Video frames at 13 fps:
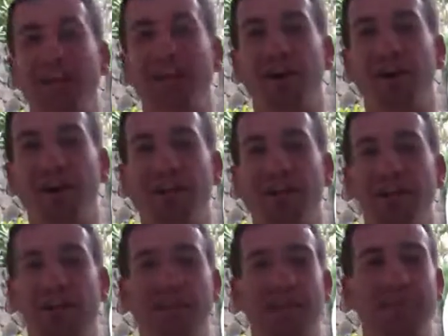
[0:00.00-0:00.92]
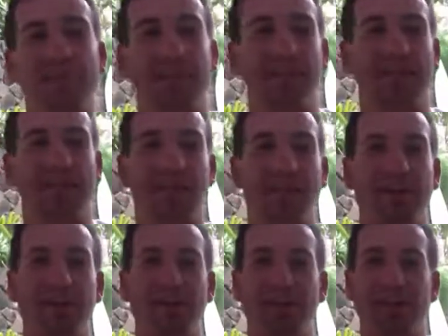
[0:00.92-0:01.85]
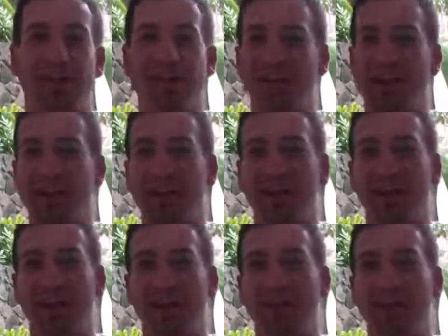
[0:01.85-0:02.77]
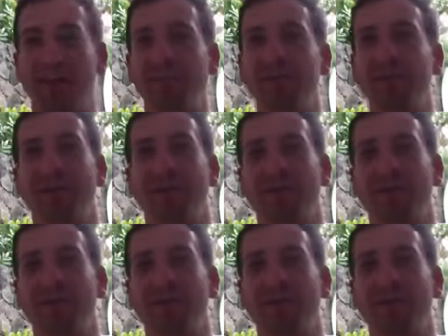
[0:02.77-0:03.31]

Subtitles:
go ahead and just type in there, just say hello, and